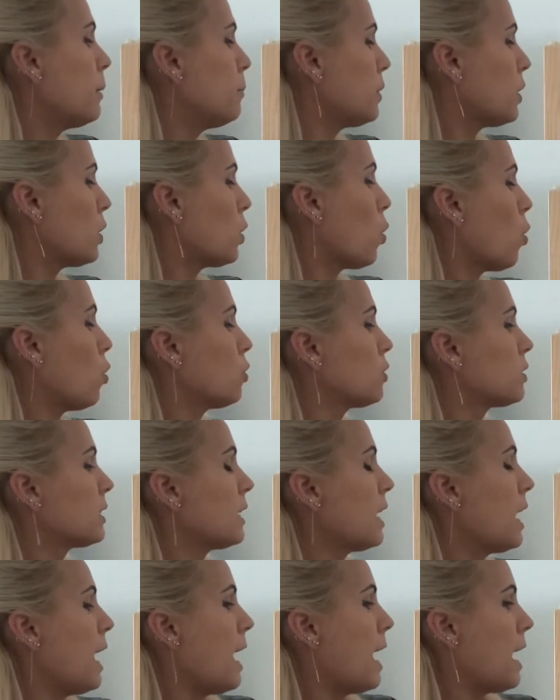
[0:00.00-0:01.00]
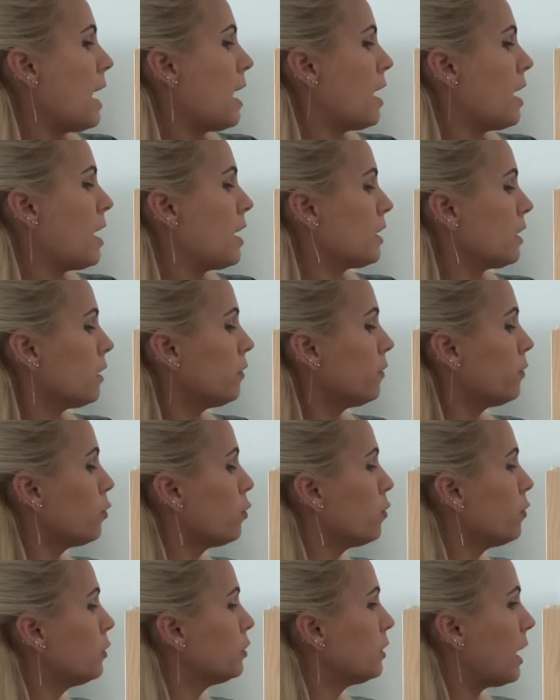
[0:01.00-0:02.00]
because if
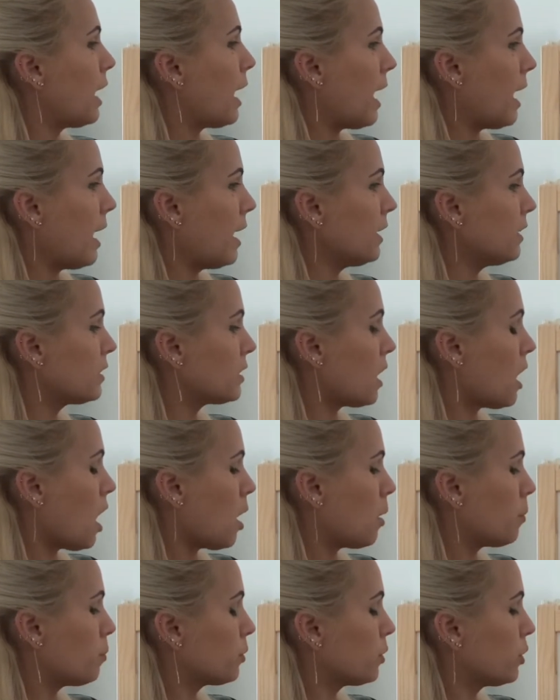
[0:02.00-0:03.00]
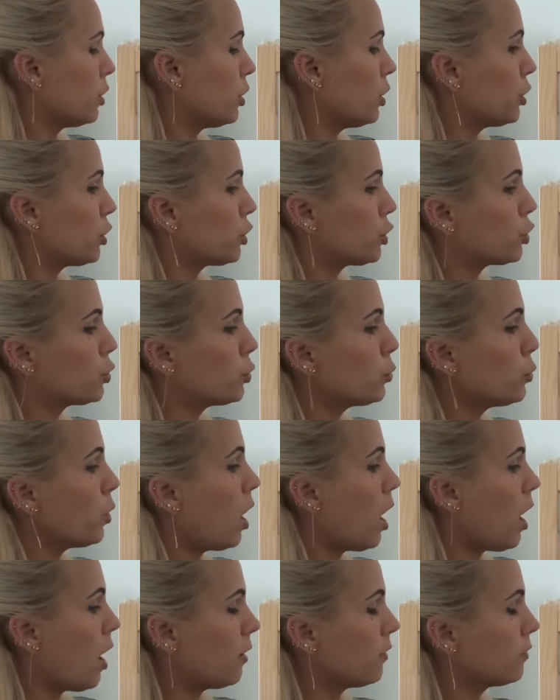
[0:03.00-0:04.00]
you will add up 2
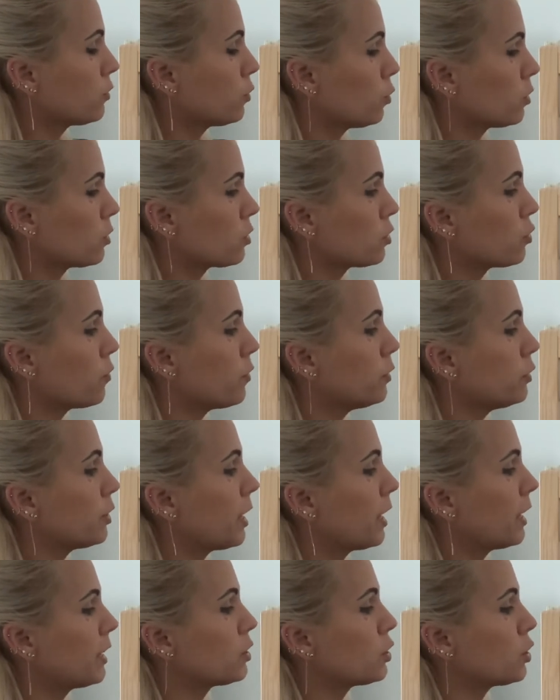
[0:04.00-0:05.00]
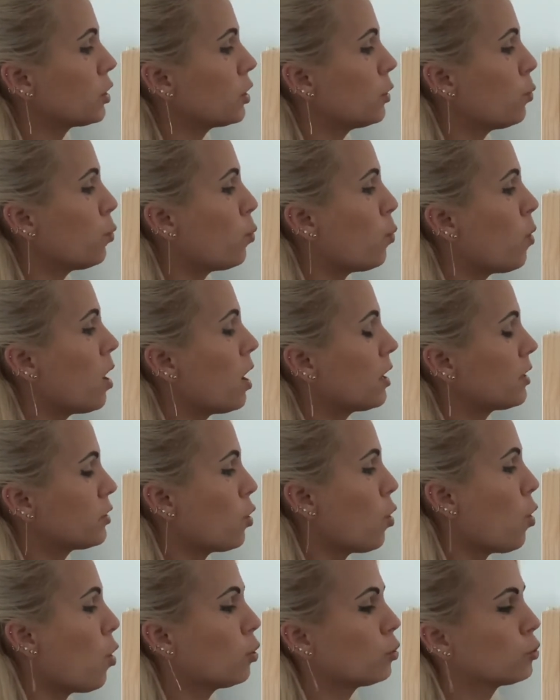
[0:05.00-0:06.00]
half notes, you will get 1
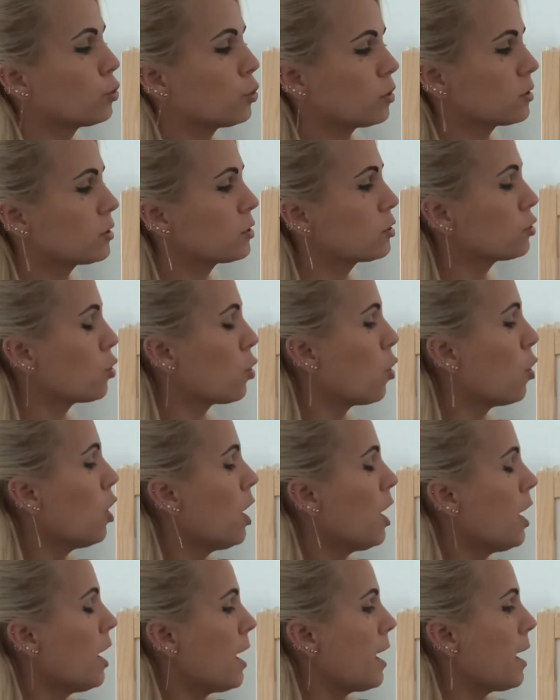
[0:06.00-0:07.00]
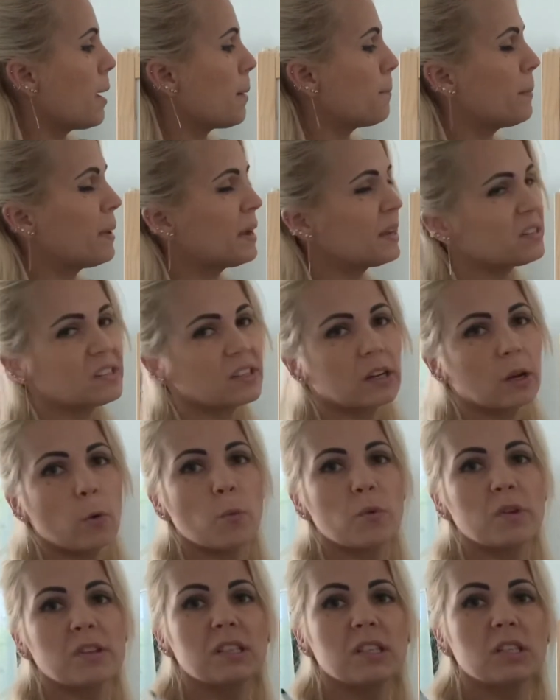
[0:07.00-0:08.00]
whole note. So basically
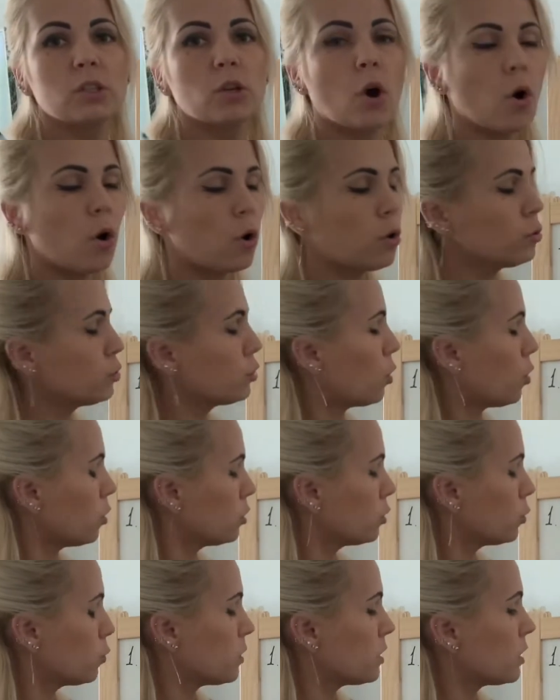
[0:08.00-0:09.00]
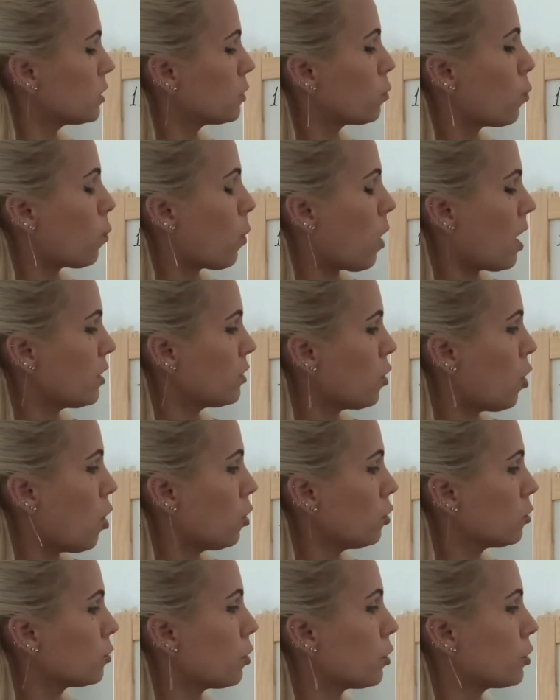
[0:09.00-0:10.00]
within one
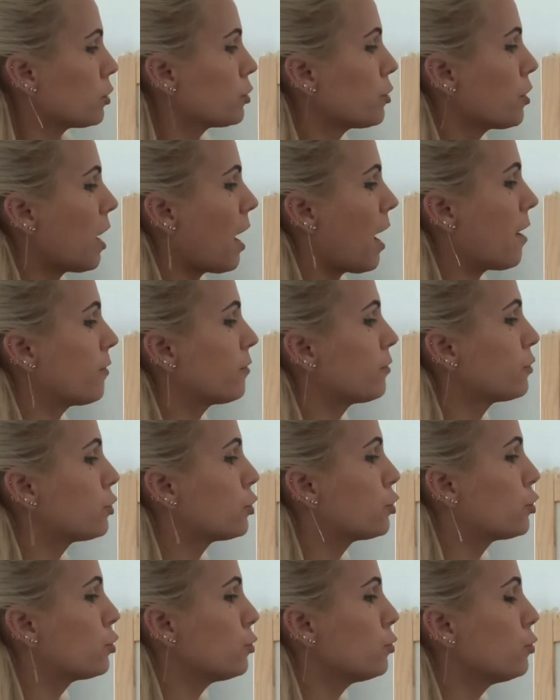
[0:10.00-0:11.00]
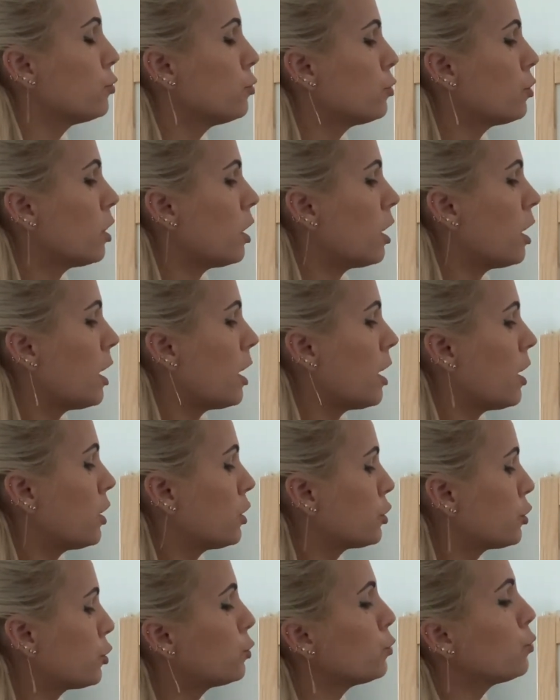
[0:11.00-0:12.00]
whole note, you have two
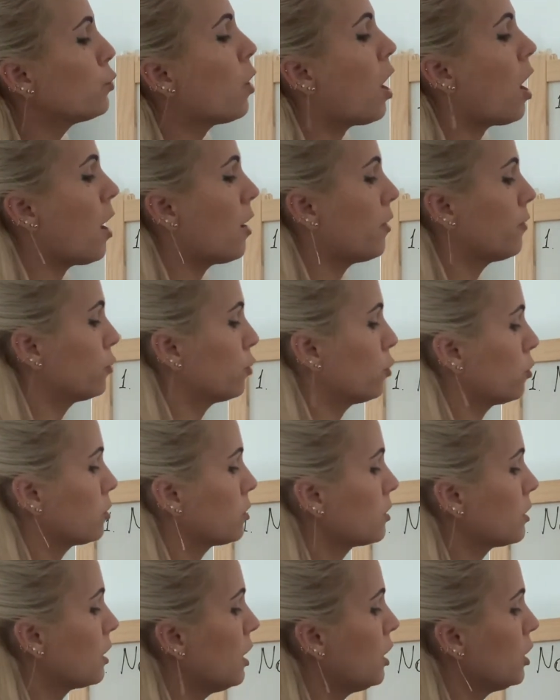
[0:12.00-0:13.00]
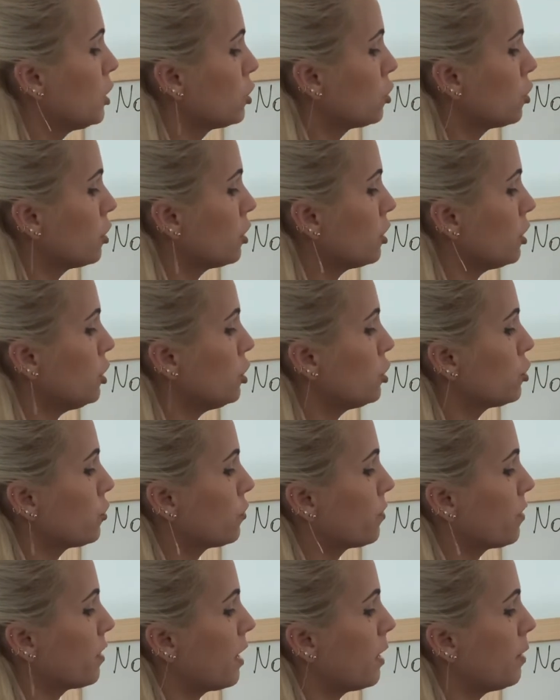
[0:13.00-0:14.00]
half notes. So each
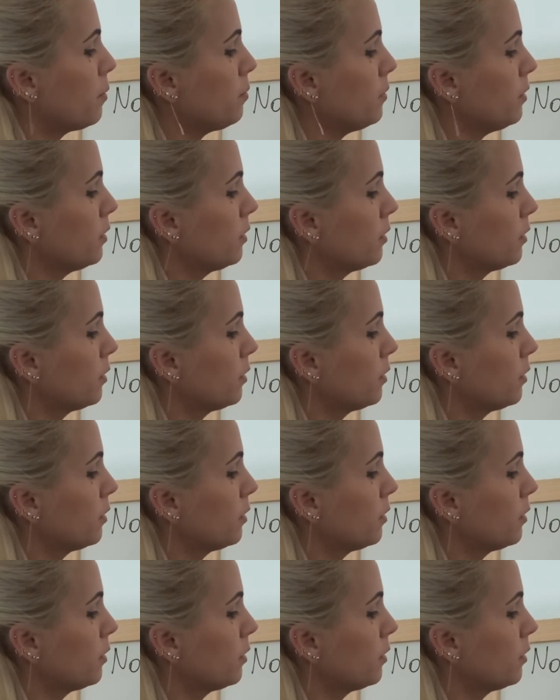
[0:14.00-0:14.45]
of them